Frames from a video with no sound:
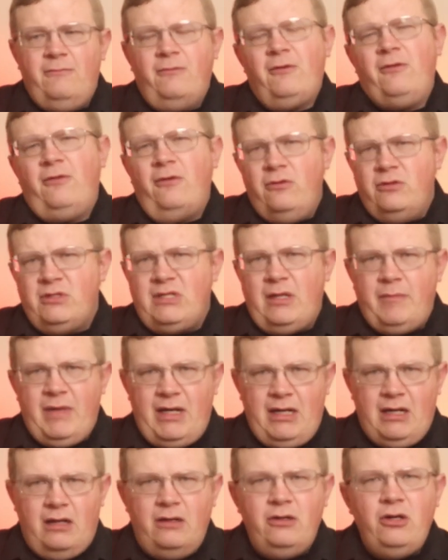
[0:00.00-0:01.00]
For those that
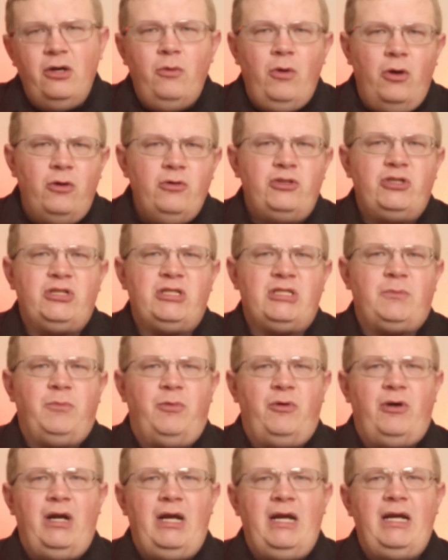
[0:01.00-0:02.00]
may not know, Ocean
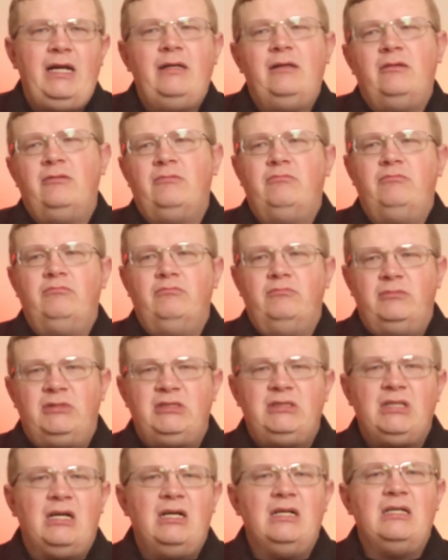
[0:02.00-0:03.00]
Spray
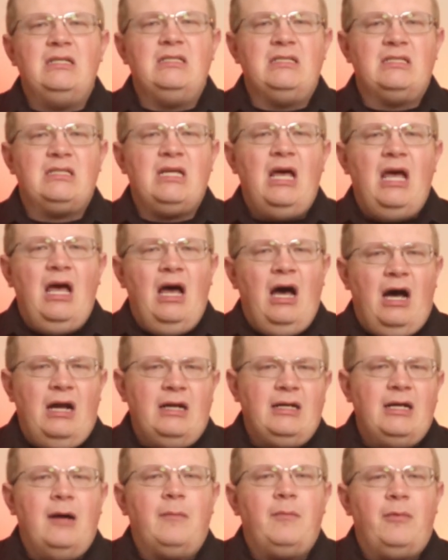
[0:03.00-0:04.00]
does a
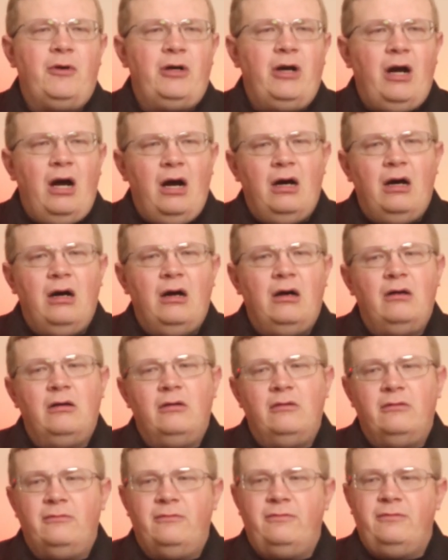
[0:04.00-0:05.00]
number
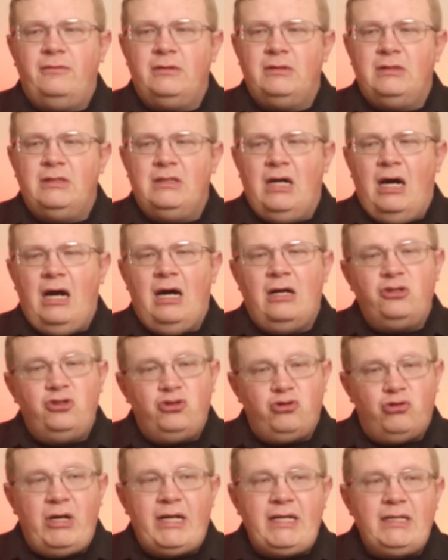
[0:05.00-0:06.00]
of
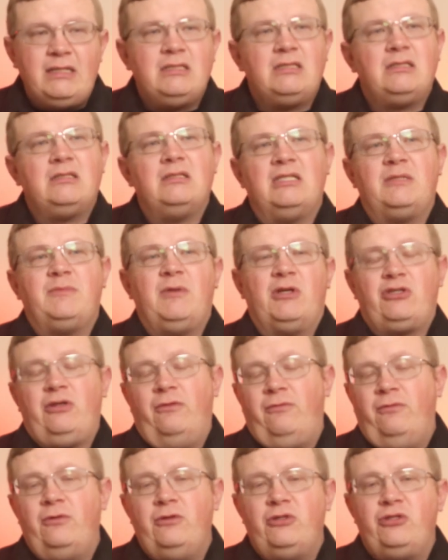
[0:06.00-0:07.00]
drinks,
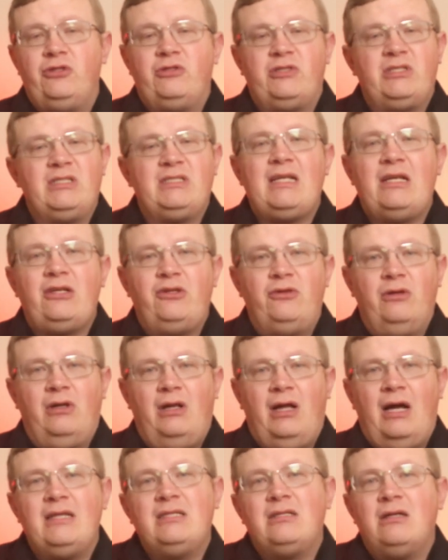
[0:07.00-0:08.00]
especially fruit juices, that
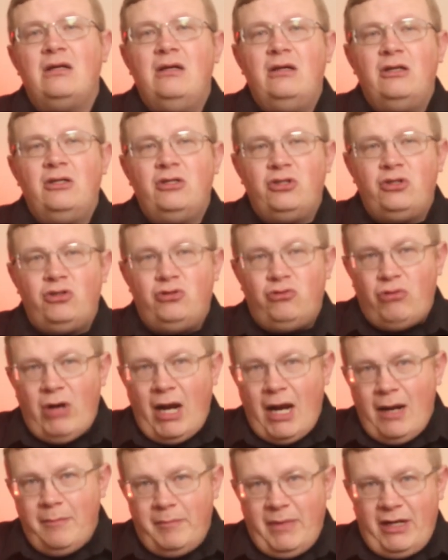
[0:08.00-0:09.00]
utilize
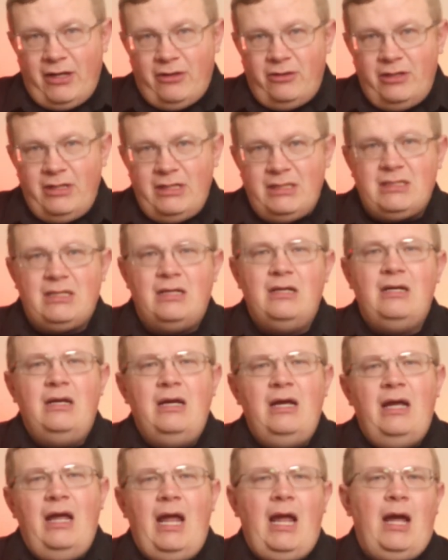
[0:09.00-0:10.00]
cranberries,
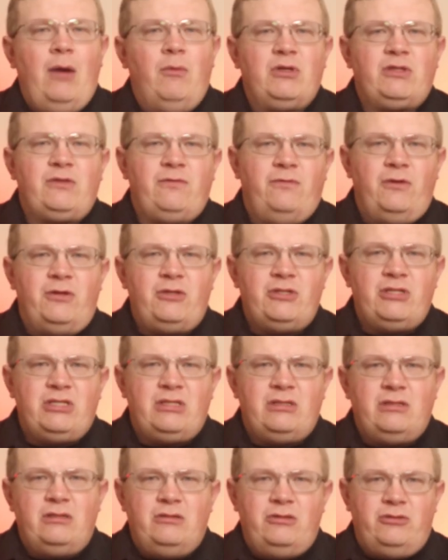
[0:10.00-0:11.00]
and was
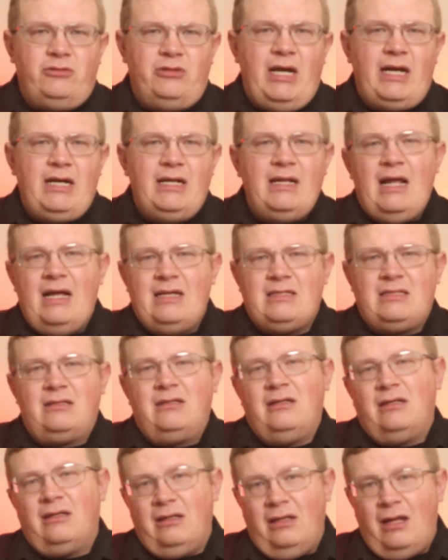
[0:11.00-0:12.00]
first created as a
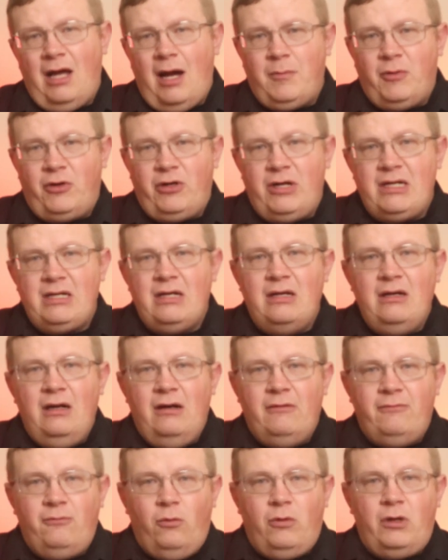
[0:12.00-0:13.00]
conglomerate
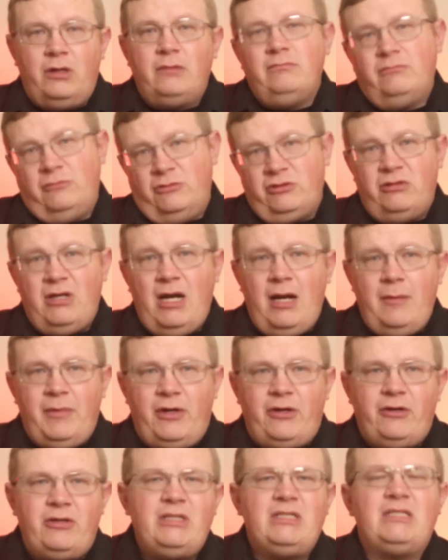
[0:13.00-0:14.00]
for
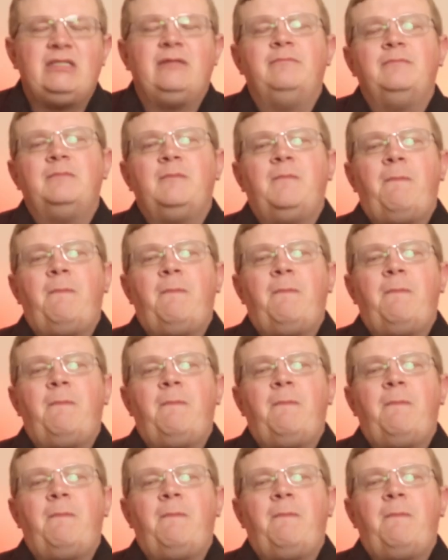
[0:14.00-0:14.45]
cranberries.